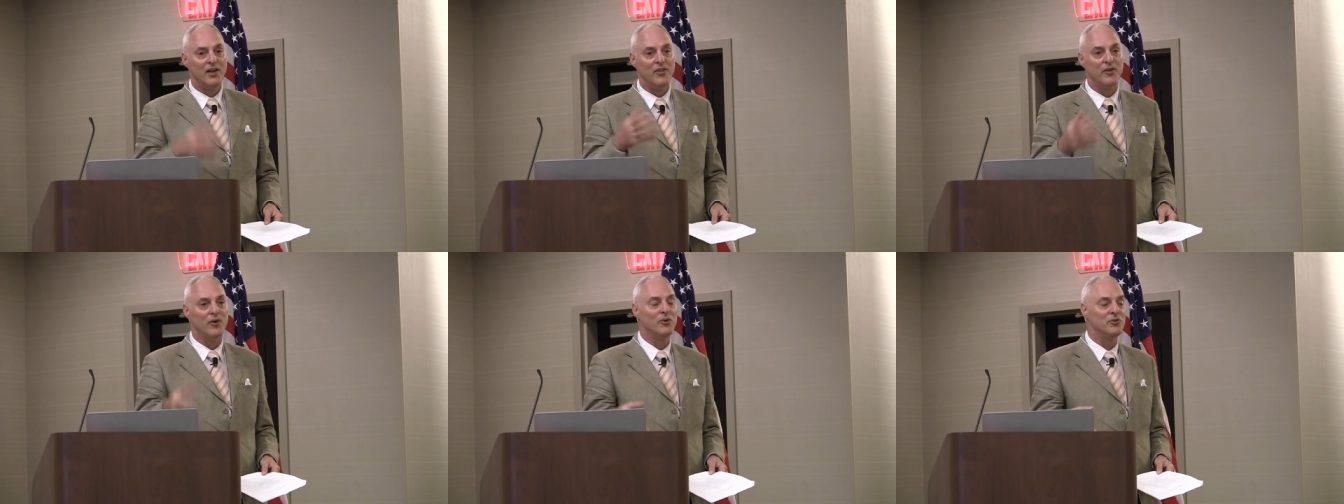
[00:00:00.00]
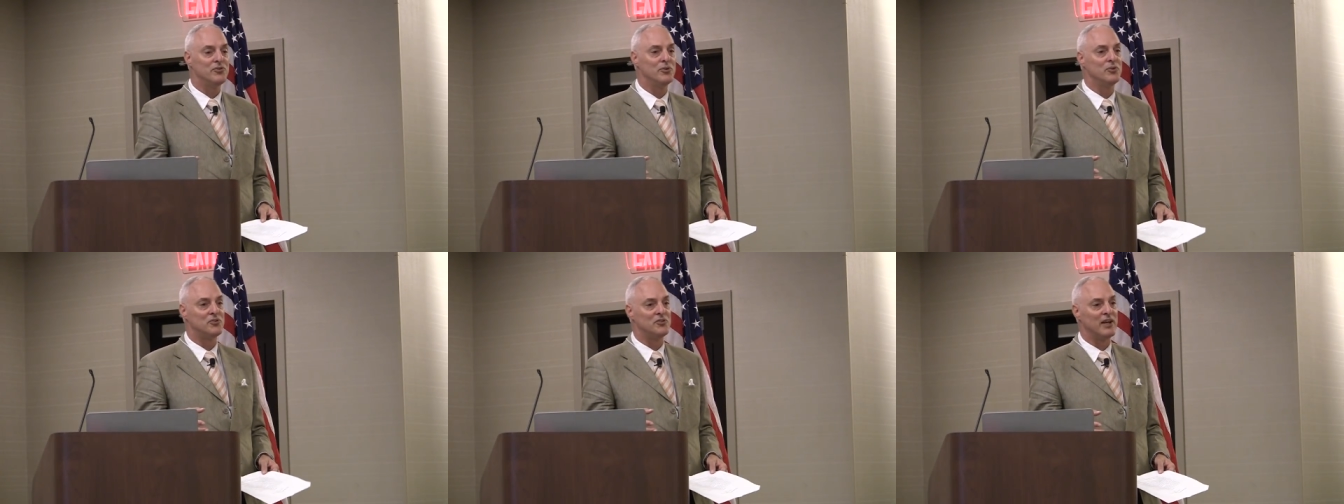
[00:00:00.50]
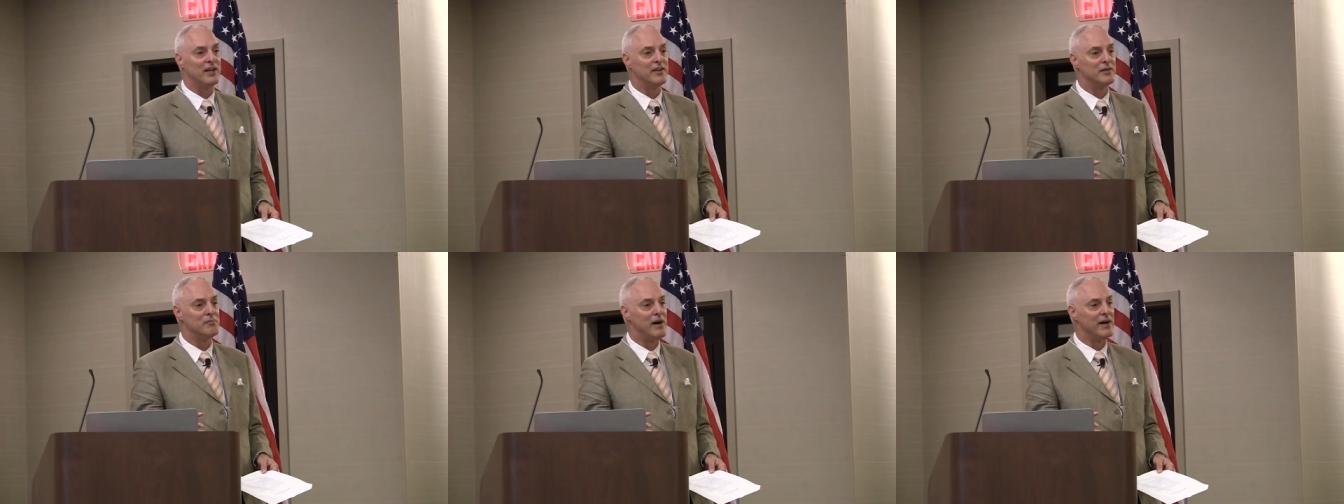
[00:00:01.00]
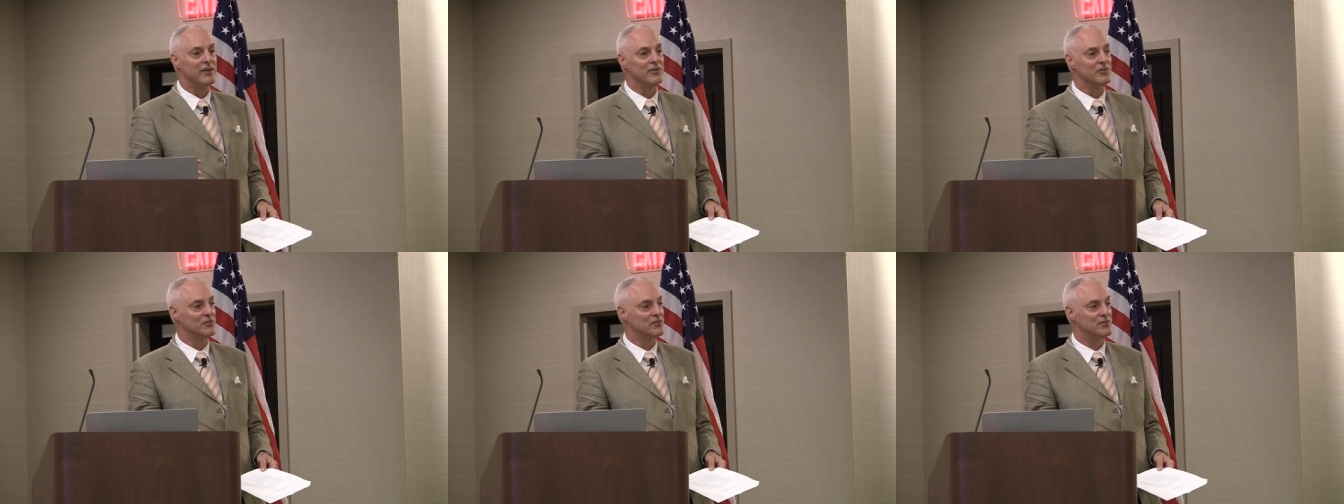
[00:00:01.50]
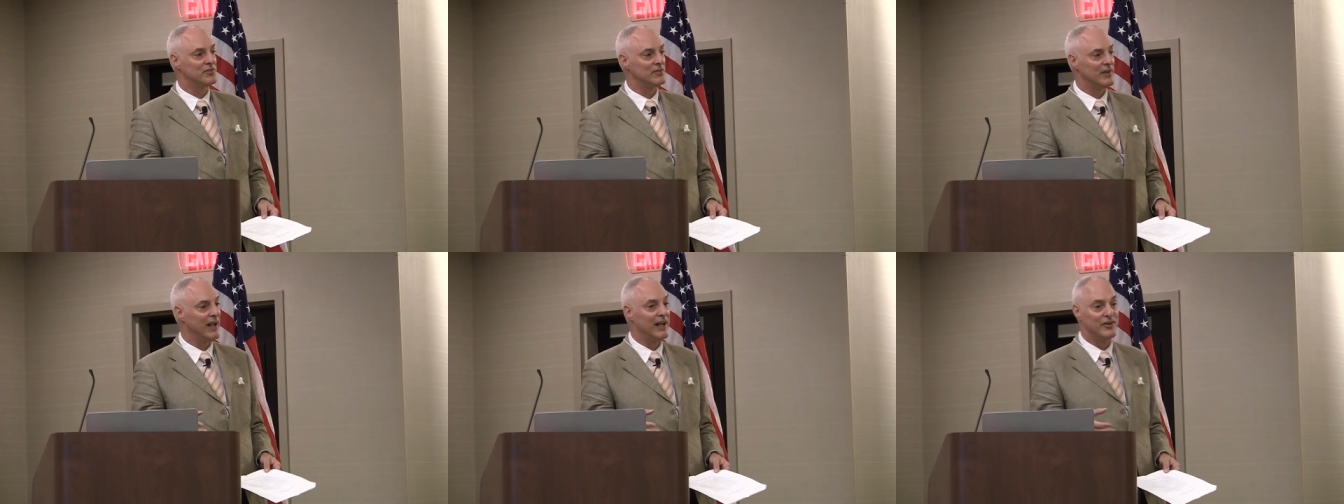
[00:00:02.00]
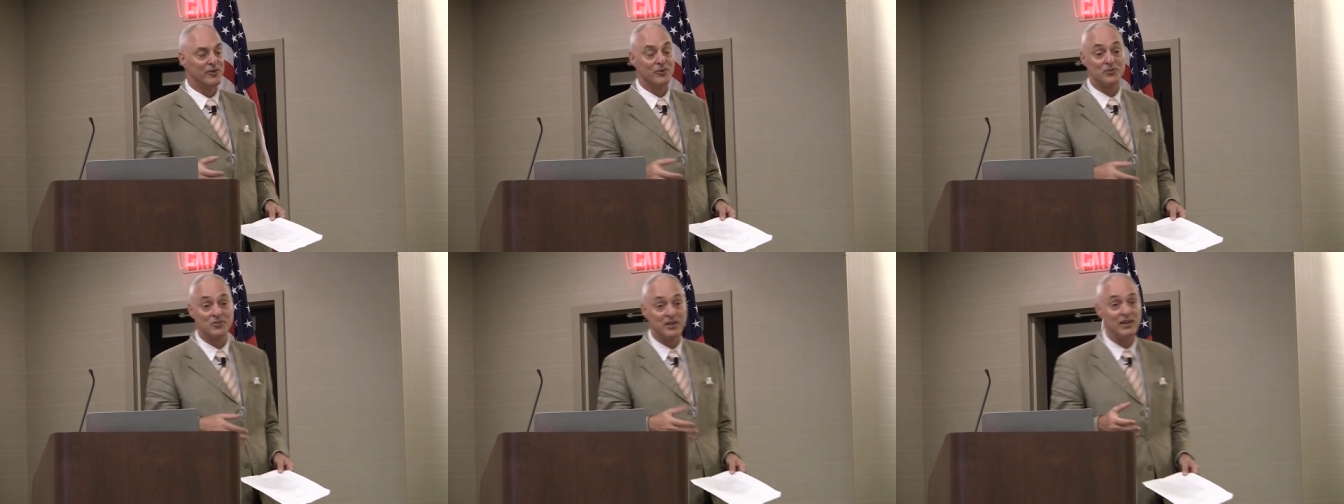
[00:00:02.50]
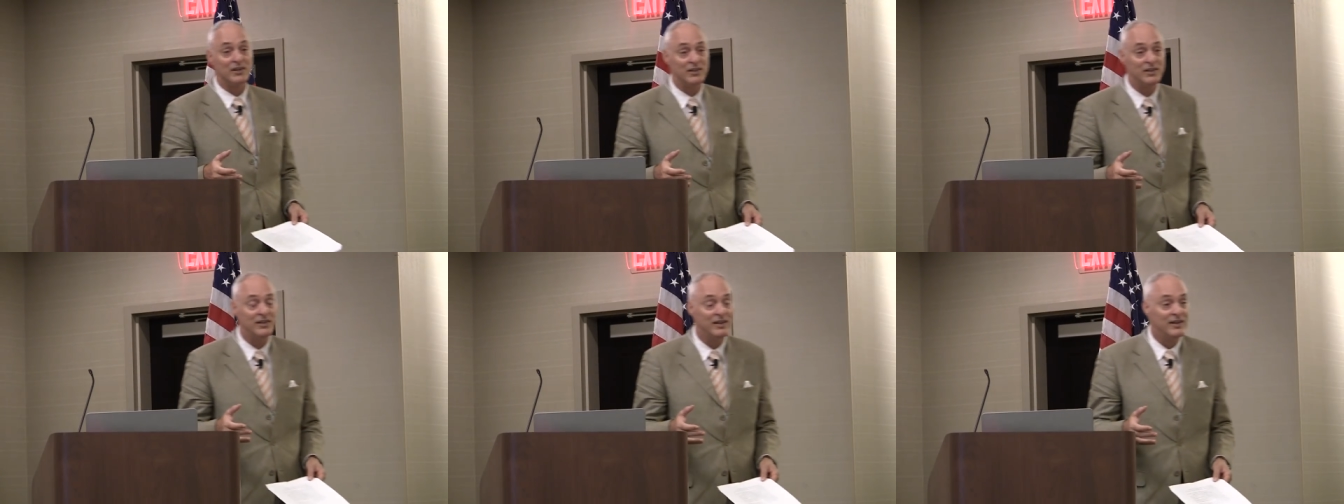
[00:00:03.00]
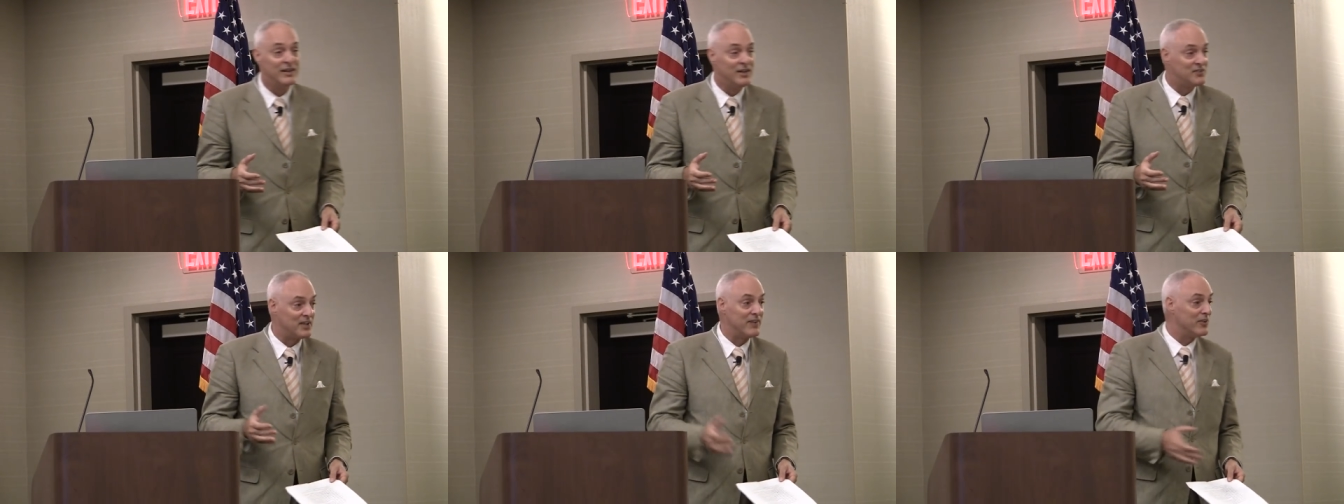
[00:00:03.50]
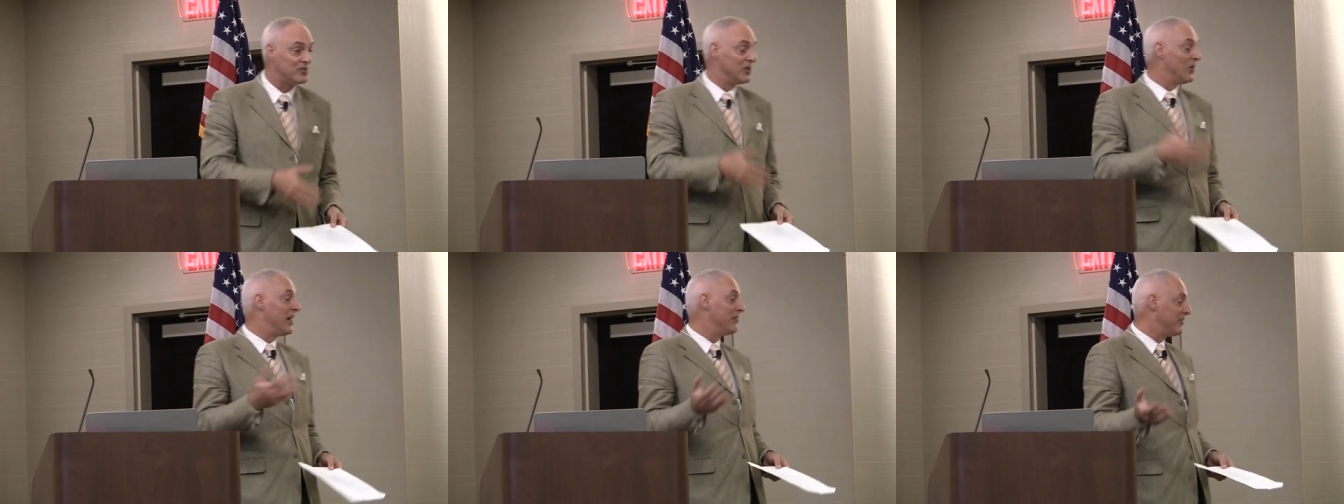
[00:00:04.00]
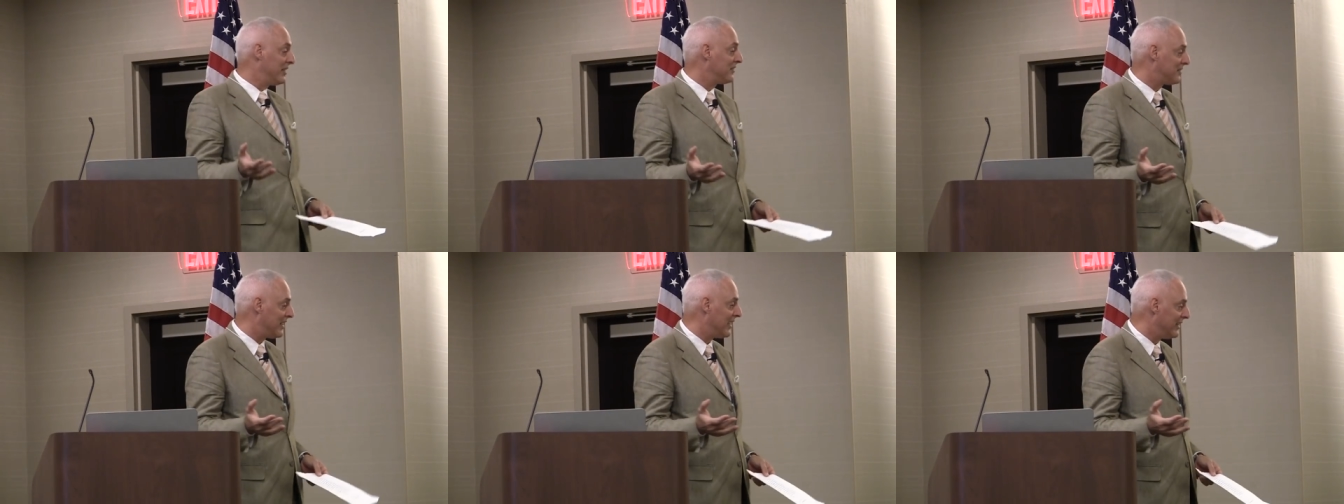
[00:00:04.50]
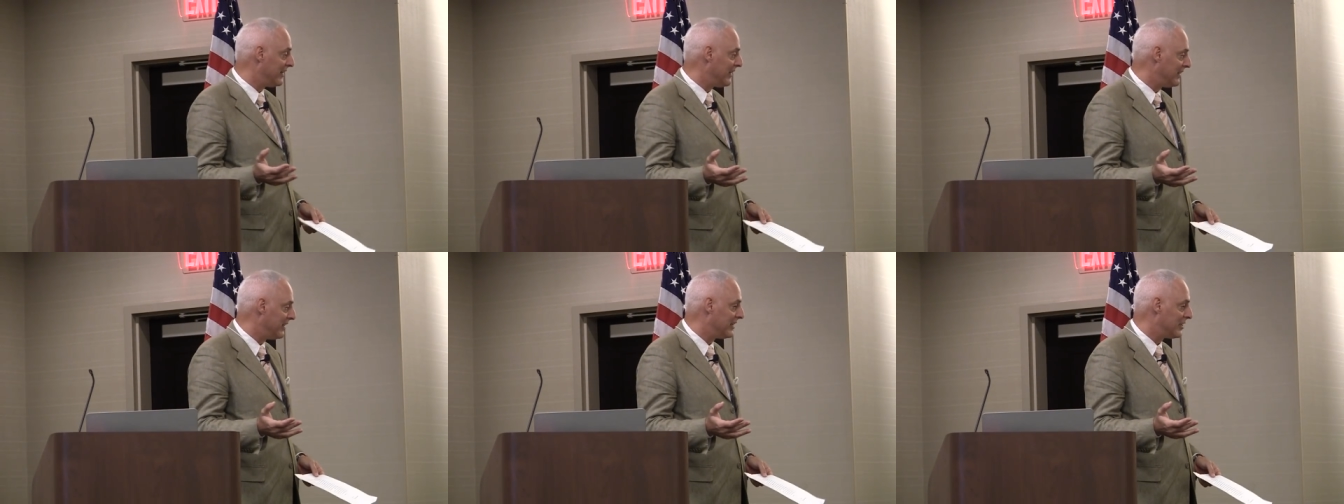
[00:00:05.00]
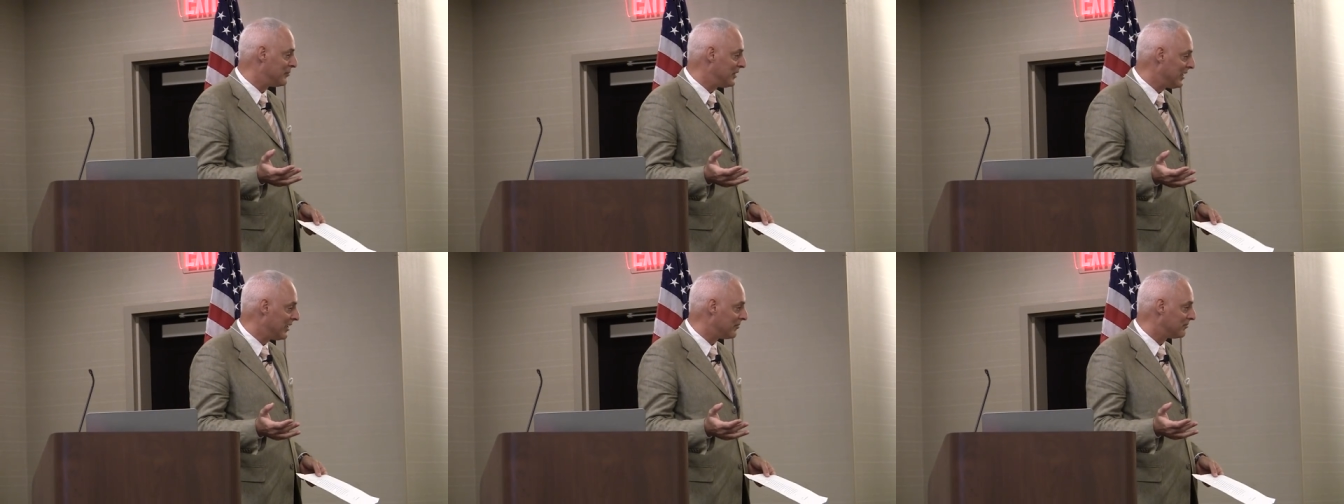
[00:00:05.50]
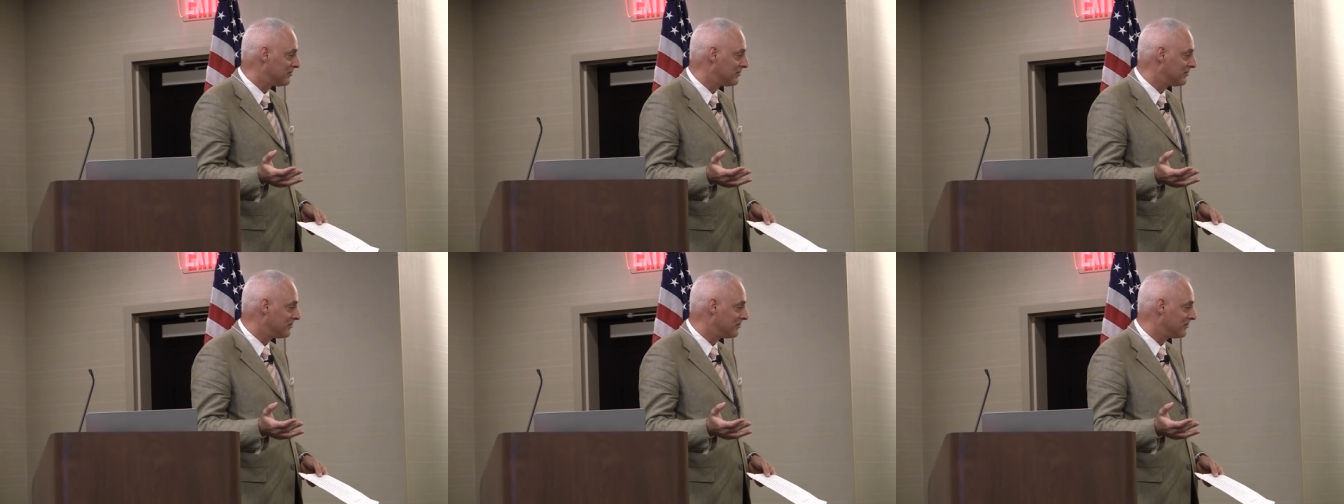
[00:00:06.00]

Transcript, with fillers: Those who said the models had no skill said there's no evidence that anything needed to be done.